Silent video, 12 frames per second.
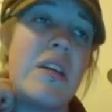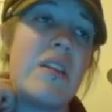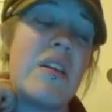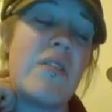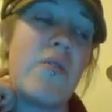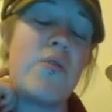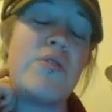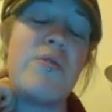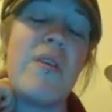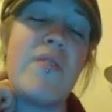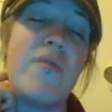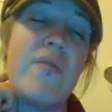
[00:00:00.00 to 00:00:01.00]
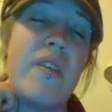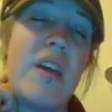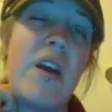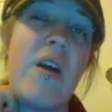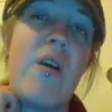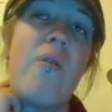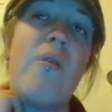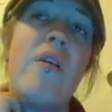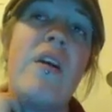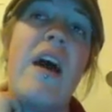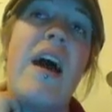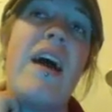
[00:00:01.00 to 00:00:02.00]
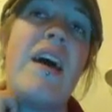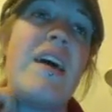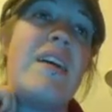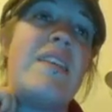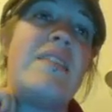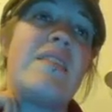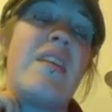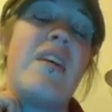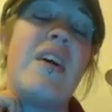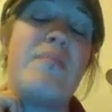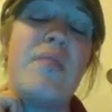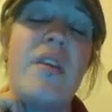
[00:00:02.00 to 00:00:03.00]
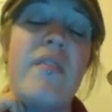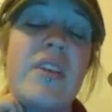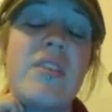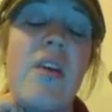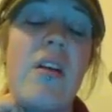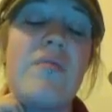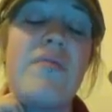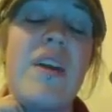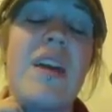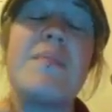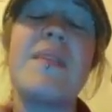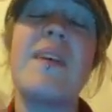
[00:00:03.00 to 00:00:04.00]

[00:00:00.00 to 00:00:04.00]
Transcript: Then, of course, you have your video and uh, previous Hall of Fames,